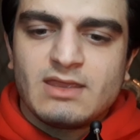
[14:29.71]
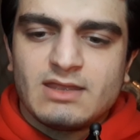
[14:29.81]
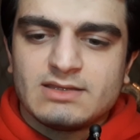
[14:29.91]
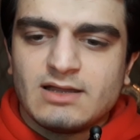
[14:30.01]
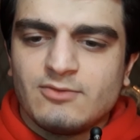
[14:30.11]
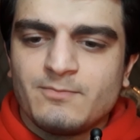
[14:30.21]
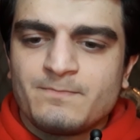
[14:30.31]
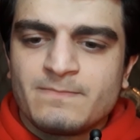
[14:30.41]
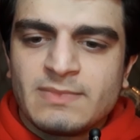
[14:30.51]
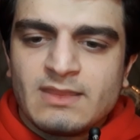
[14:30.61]
And now,
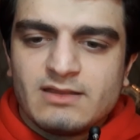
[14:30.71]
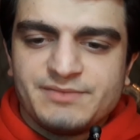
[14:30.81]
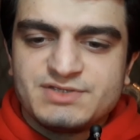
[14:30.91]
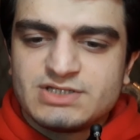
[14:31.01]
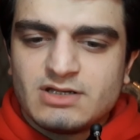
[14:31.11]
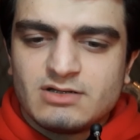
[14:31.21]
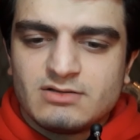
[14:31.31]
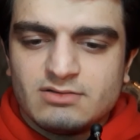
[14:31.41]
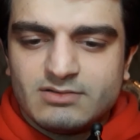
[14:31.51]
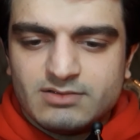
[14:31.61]
let me share
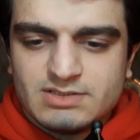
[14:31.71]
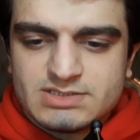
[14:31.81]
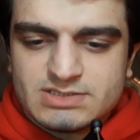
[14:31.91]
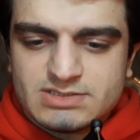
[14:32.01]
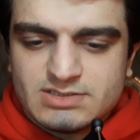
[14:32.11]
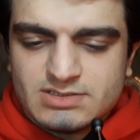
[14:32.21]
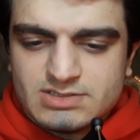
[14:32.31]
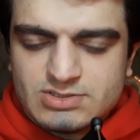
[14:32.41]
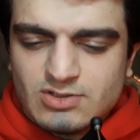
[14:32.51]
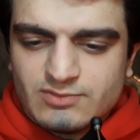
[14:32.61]
this
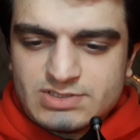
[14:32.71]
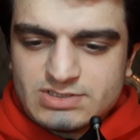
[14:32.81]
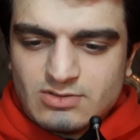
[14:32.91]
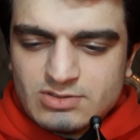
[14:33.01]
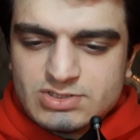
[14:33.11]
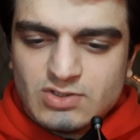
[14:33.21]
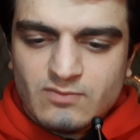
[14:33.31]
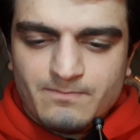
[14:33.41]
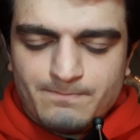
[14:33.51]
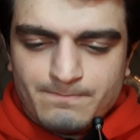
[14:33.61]
story, which is
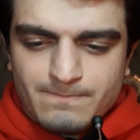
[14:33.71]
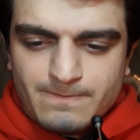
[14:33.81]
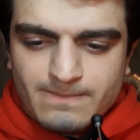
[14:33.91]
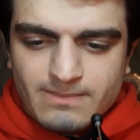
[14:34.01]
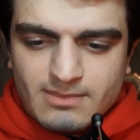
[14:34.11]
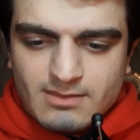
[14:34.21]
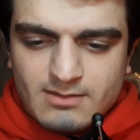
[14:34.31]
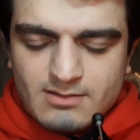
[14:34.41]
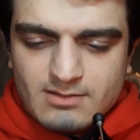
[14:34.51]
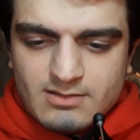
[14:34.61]
also
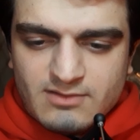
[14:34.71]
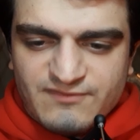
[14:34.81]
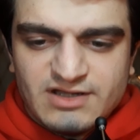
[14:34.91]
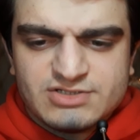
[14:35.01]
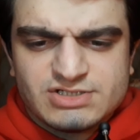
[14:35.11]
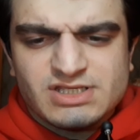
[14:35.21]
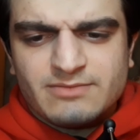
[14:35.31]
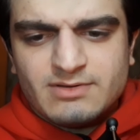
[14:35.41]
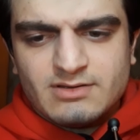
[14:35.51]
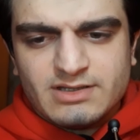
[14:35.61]
very interesting
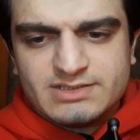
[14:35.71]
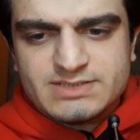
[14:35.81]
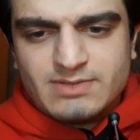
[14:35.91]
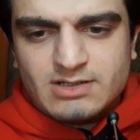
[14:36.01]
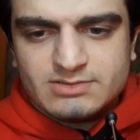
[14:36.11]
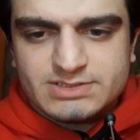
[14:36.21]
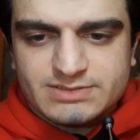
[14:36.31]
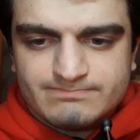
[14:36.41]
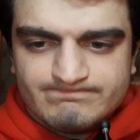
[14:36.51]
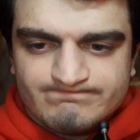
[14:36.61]
and it's about
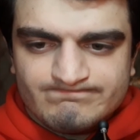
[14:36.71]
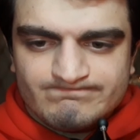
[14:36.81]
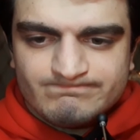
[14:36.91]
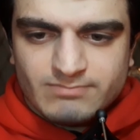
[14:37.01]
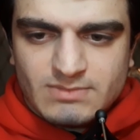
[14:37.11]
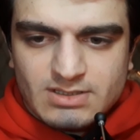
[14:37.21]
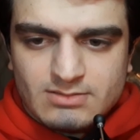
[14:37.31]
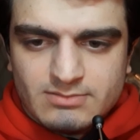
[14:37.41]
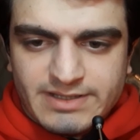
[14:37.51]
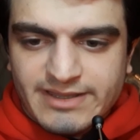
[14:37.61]

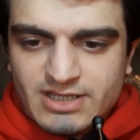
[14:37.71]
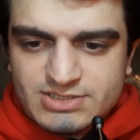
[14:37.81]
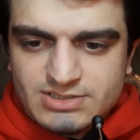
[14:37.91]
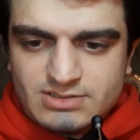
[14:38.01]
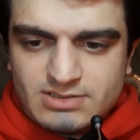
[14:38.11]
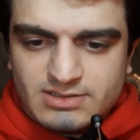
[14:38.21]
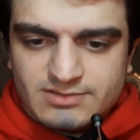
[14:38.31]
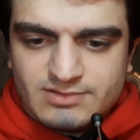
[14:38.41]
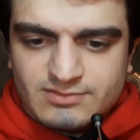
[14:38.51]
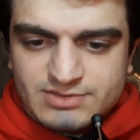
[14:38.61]
negation
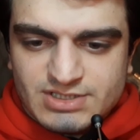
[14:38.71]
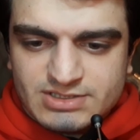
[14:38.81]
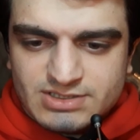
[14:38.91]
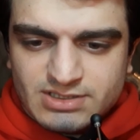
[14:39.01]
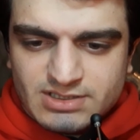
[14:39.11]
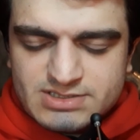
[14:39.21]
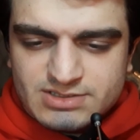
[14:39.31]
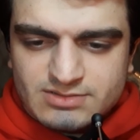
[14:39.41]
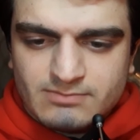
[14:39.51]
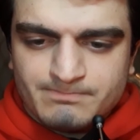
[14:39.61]
and rejection and etc.